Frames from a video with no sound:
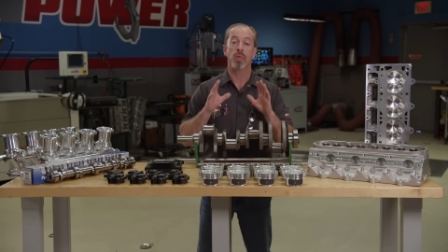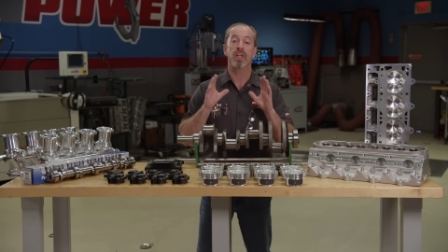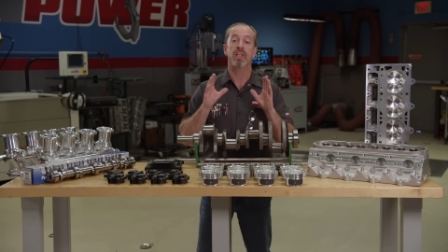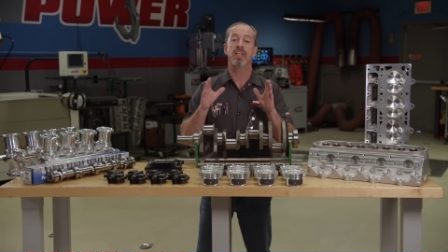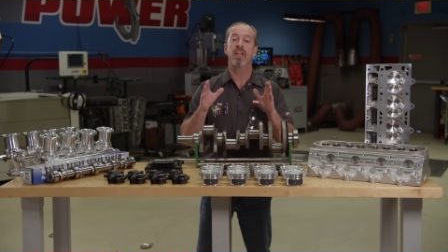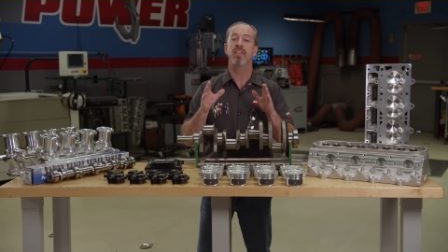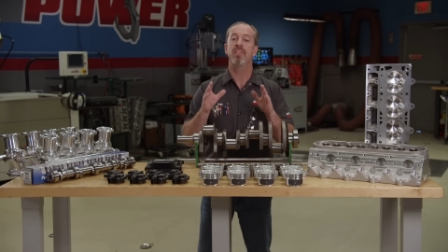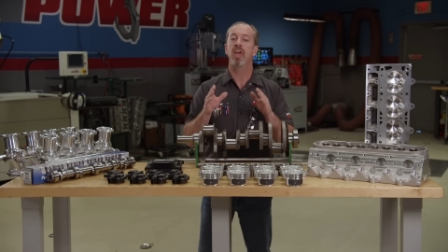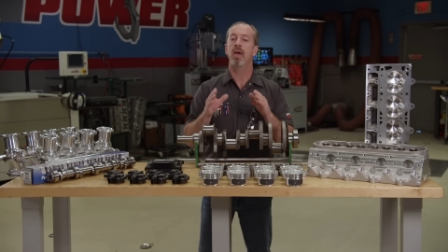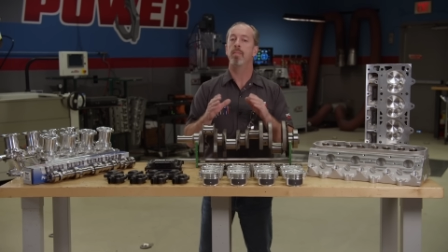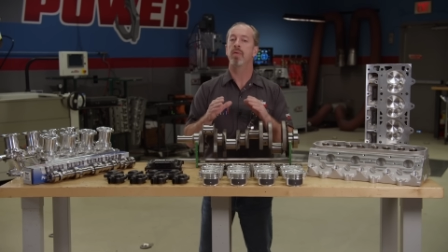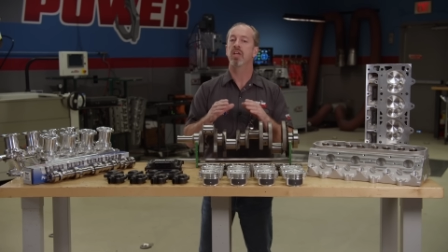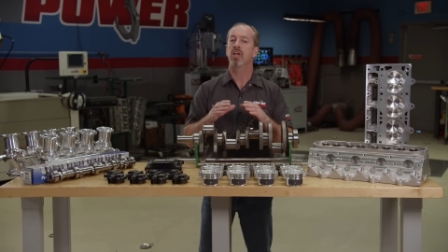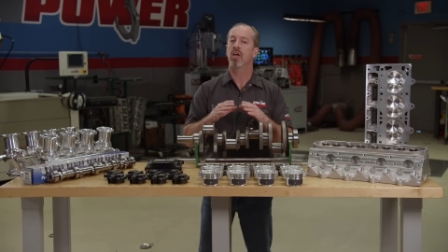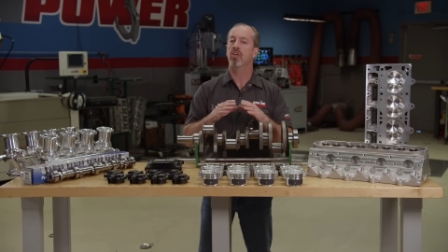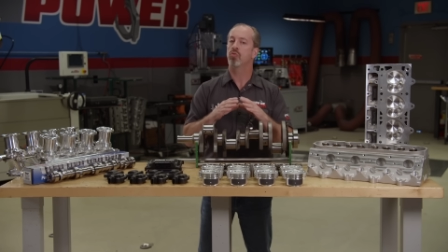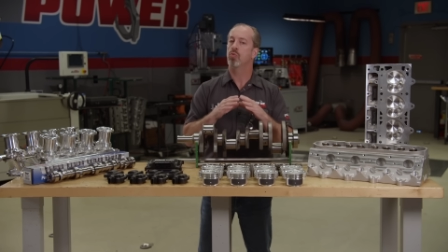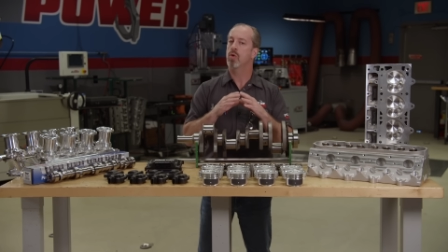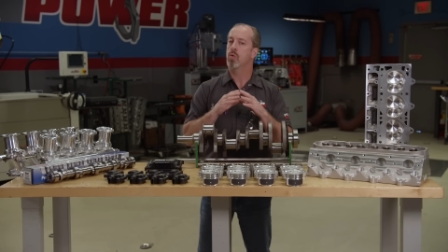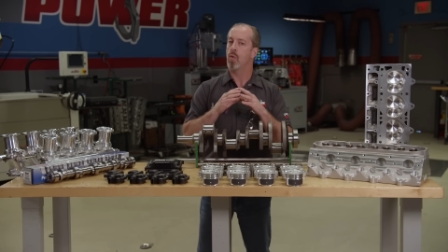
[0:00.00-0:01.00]
We did that
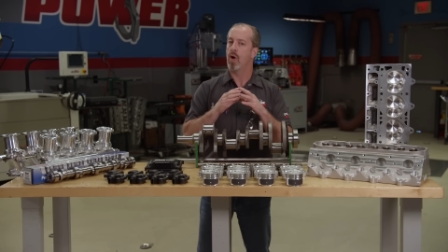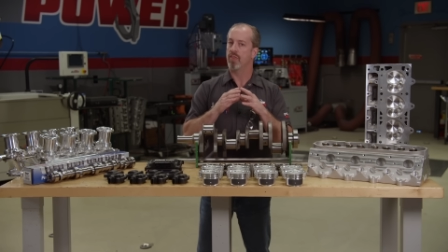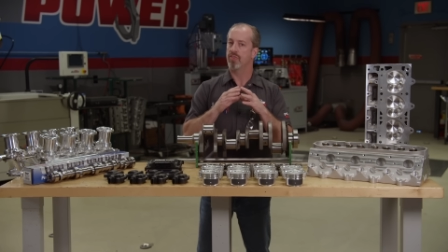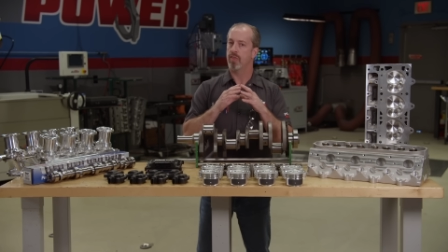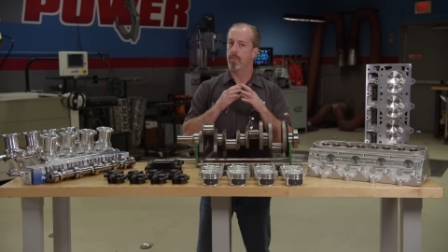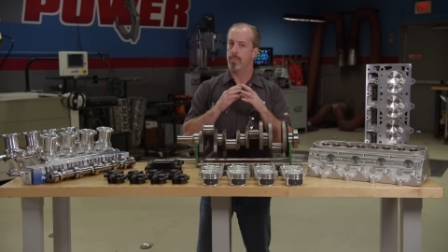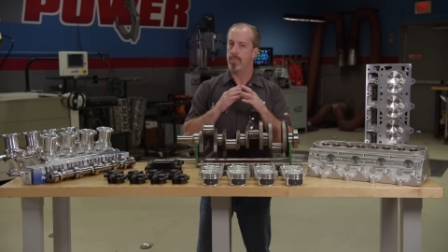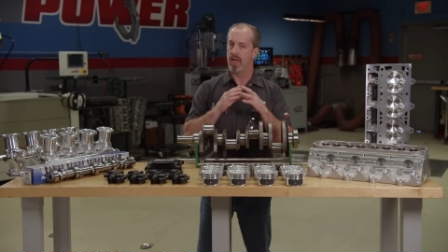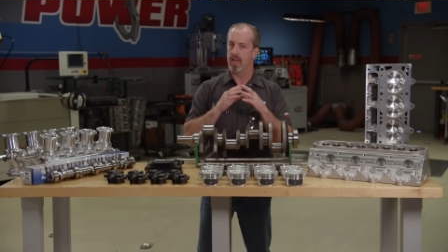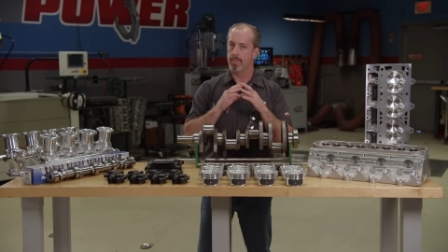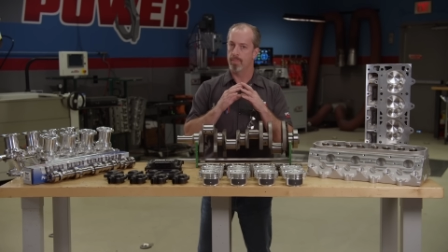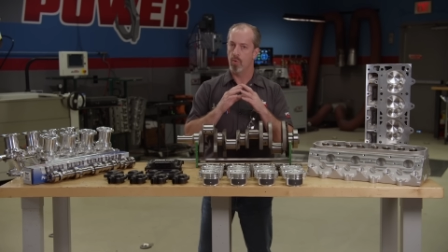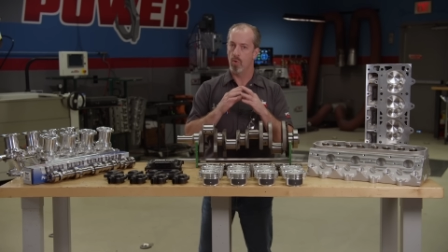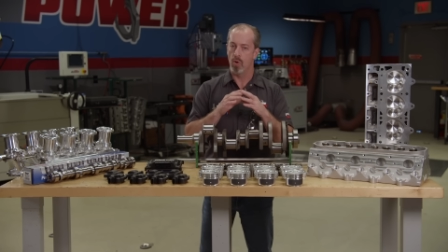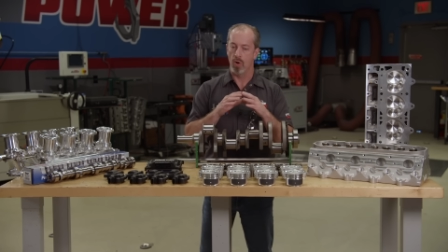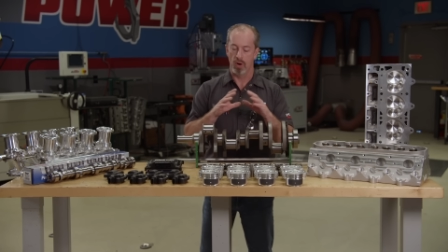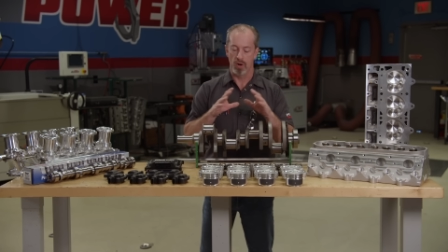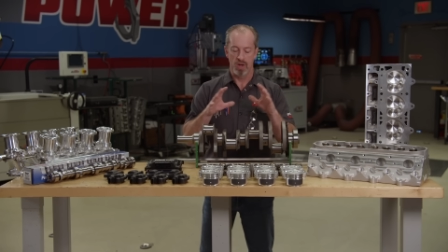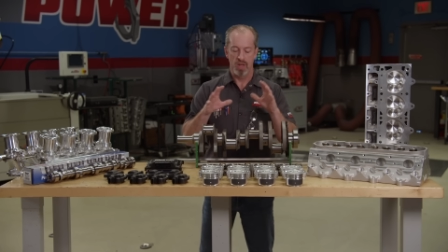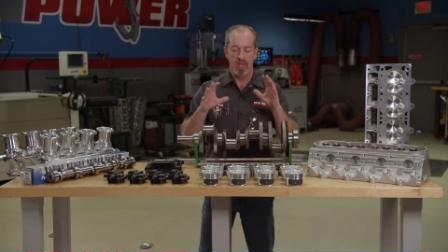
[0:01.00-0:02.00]
because we want the big
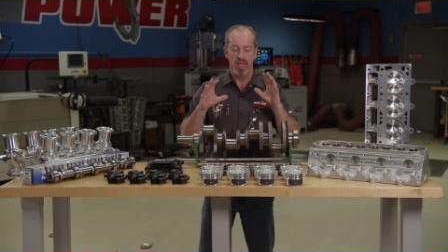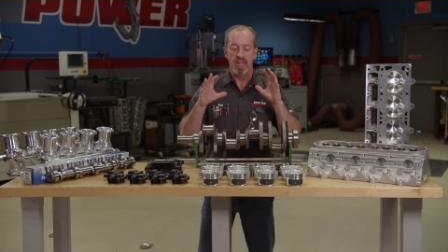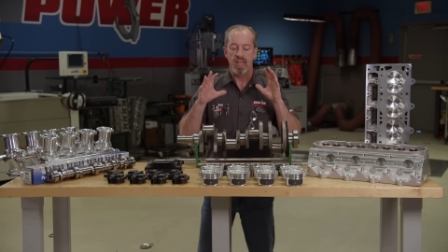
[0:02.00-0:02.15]
bore.